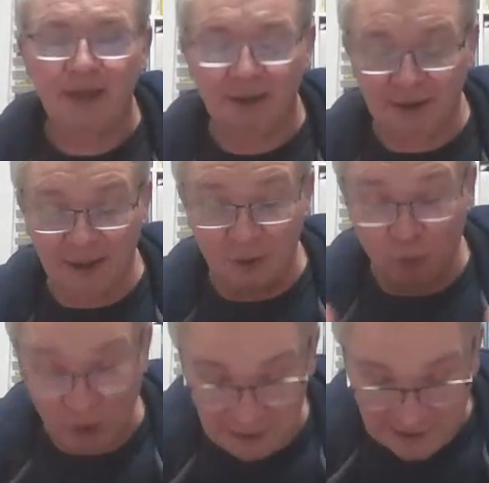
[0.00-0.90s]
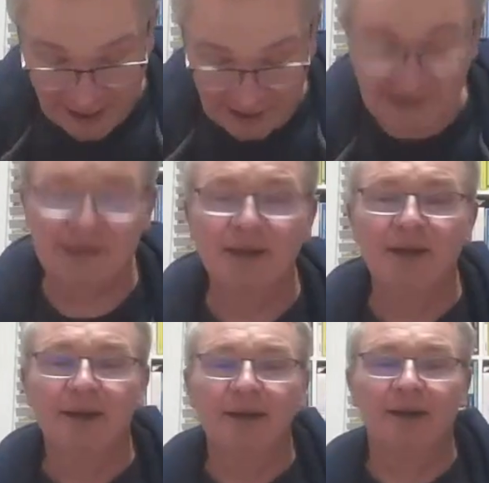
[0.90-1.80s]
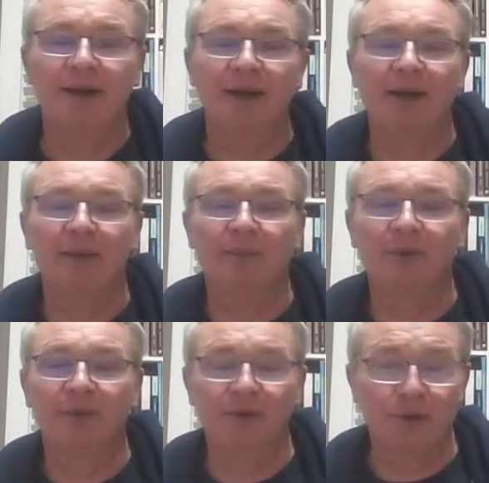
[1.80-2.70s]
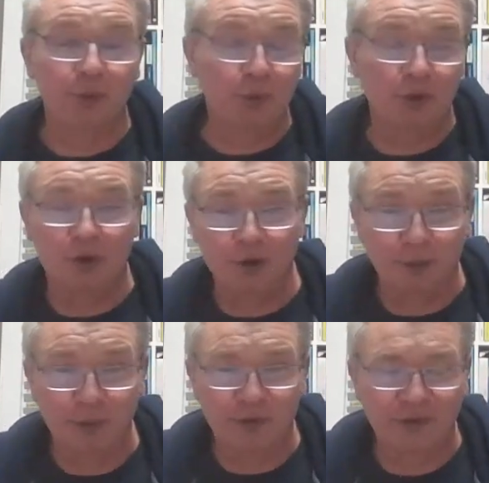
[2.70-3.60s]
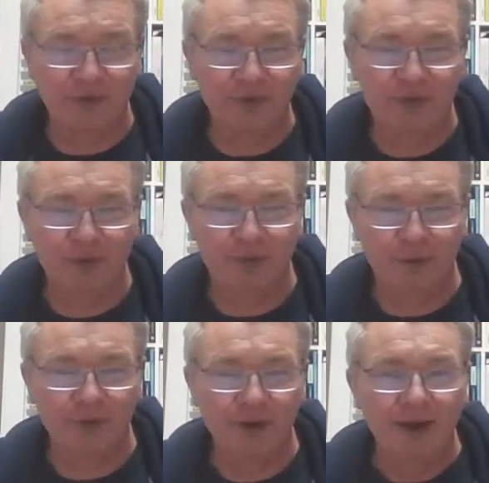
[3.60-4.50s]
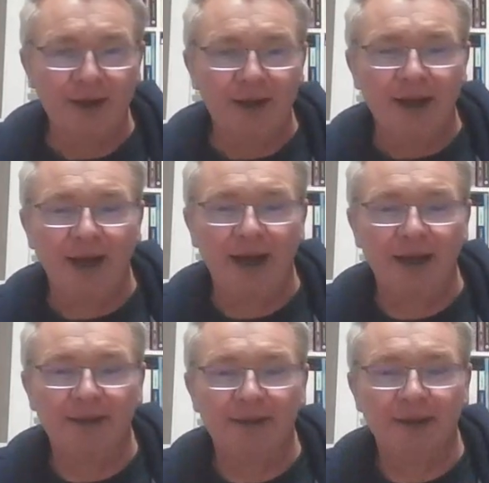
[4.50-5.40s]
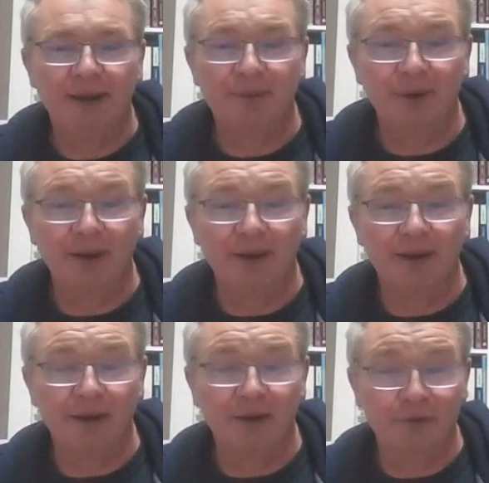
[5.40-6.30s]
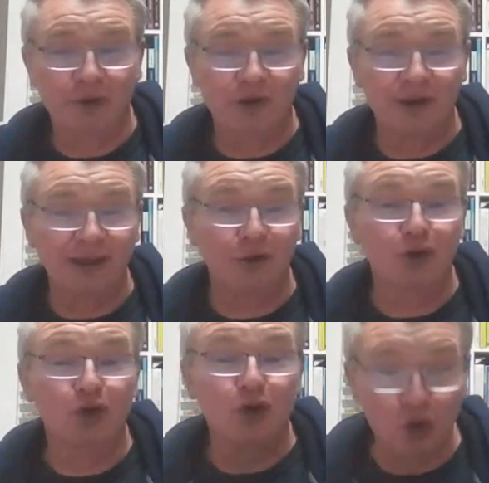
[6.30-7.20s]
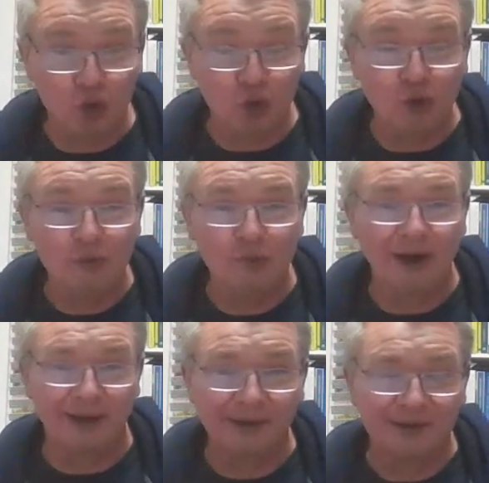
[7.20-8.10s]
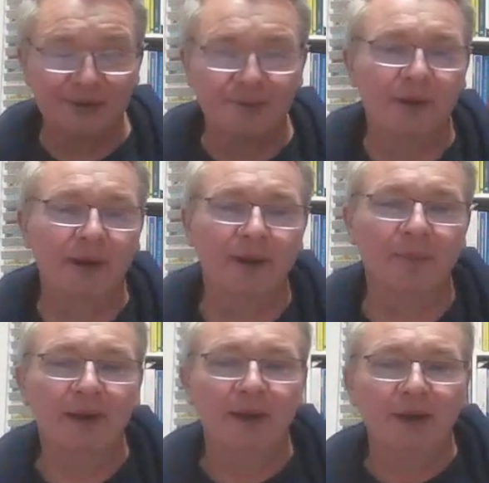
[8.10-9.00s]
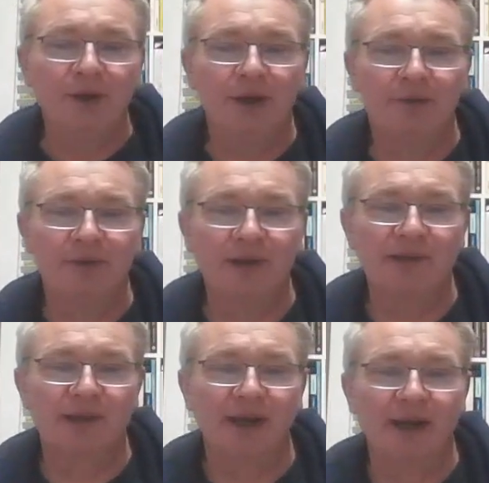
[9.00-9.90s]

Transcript: layer one attacks through protocol abuse and so forth. And of course, at layer two, wireless, you have these